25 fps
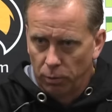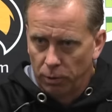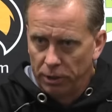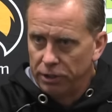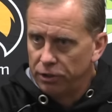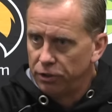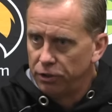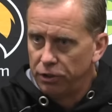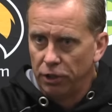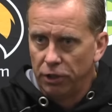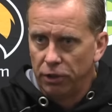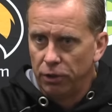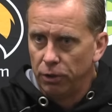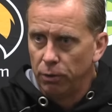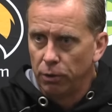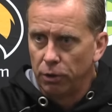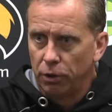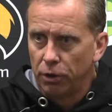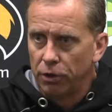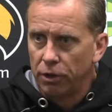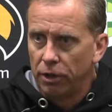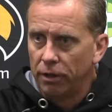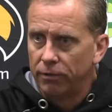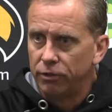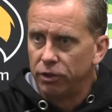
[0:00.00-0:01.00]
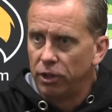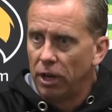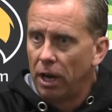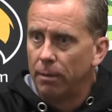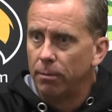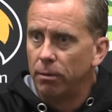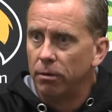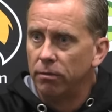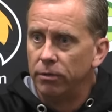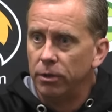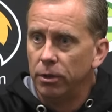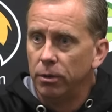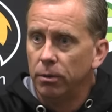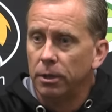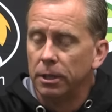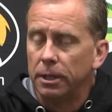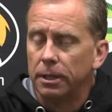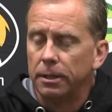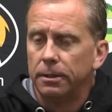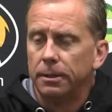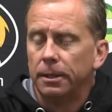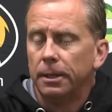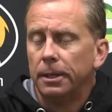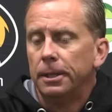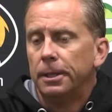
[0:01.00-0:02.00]
We just didn't do a good enough job of doing
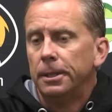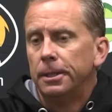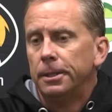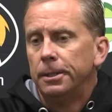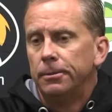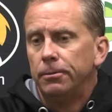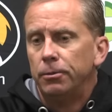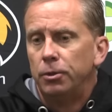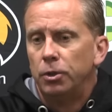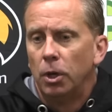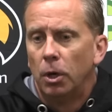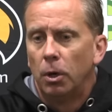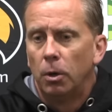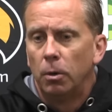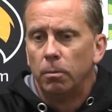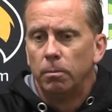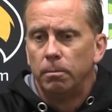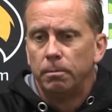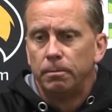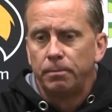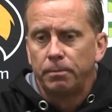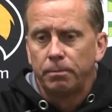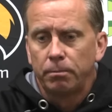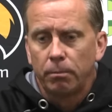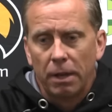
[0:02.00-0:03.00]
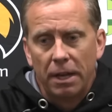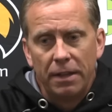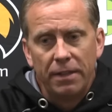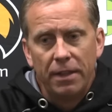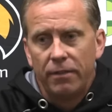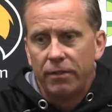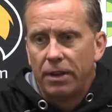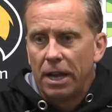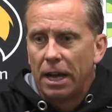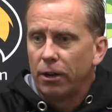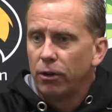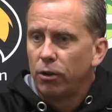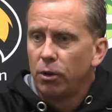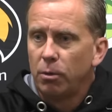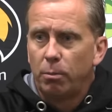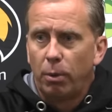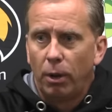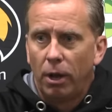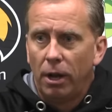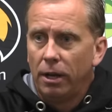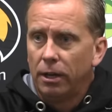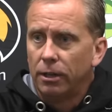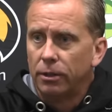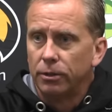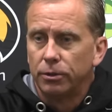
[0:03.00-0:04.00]
it. So, and they've got good
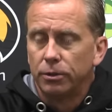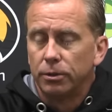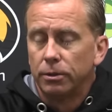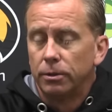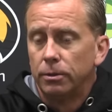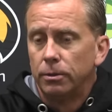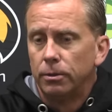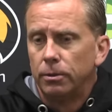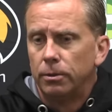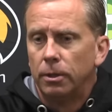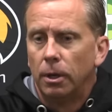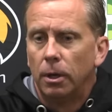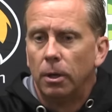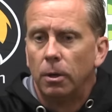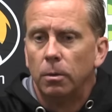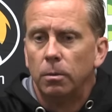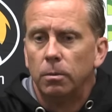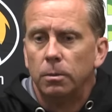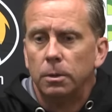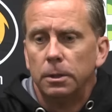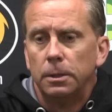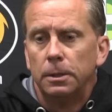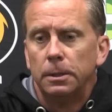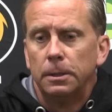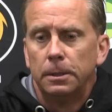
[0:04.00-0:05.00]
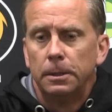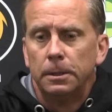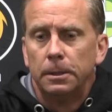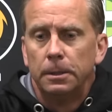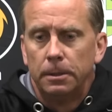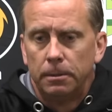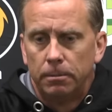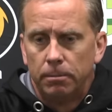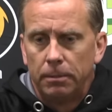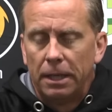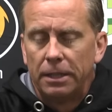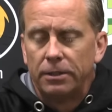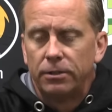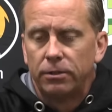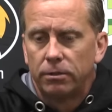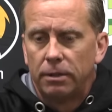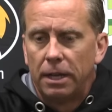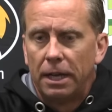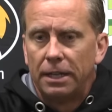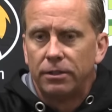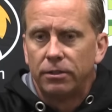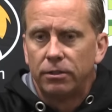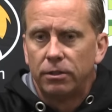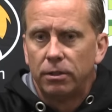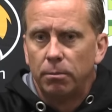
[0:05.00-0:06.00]
players. So that's
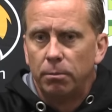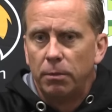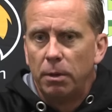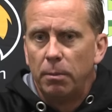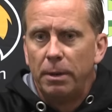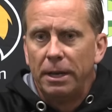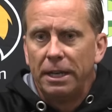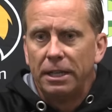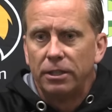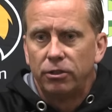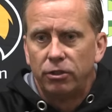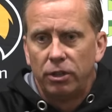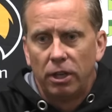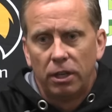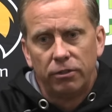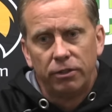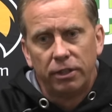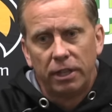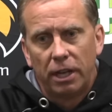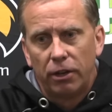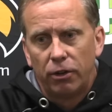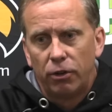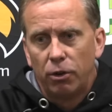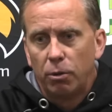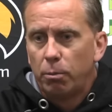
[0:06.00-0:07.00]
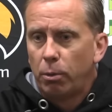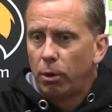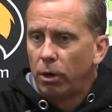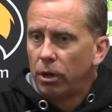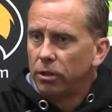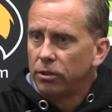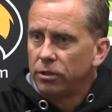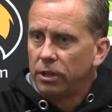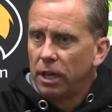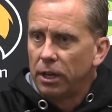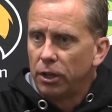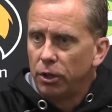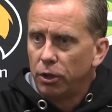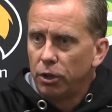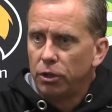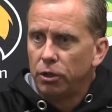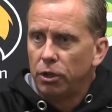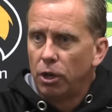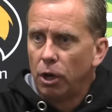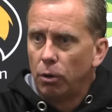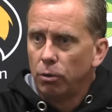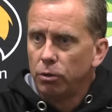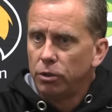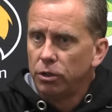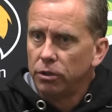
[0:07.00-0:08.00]
that's the, the biggest challenge. They got good players, got good
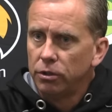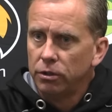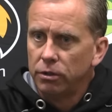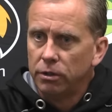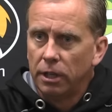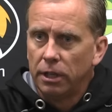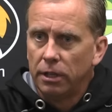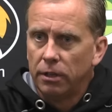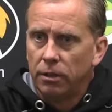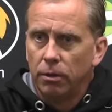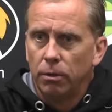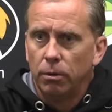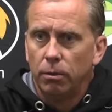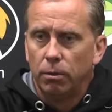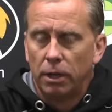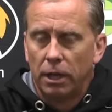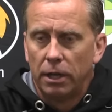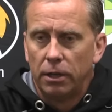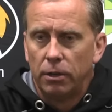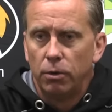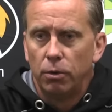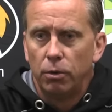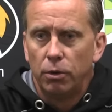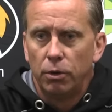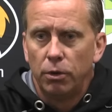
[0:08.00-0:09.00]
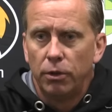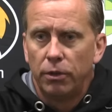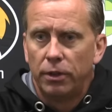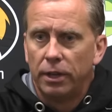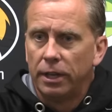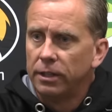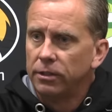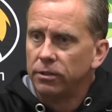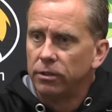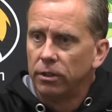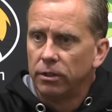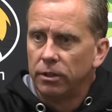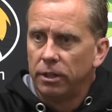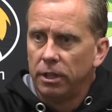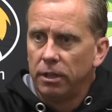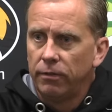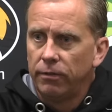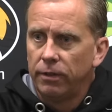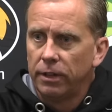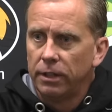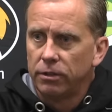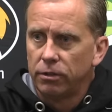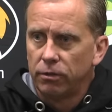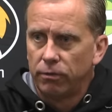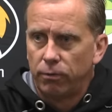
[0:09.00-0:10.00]
coaches, and they do they do good things on
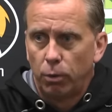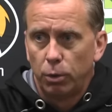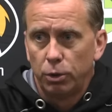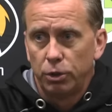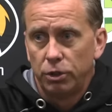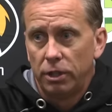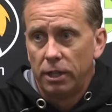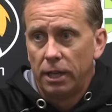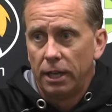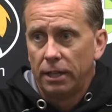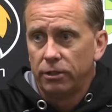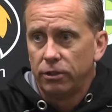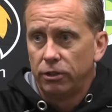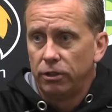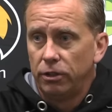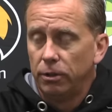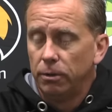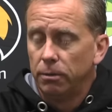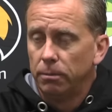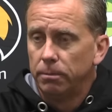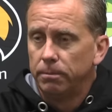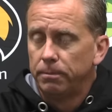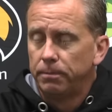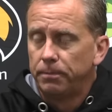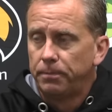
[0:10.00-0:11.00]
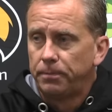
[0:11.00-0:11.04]
defense and force you to execute.